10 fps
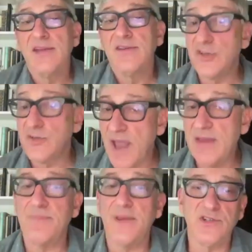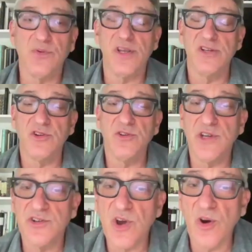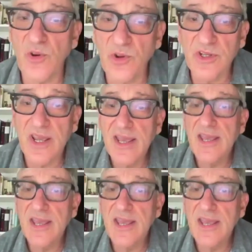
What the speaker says: despite being 22 years old,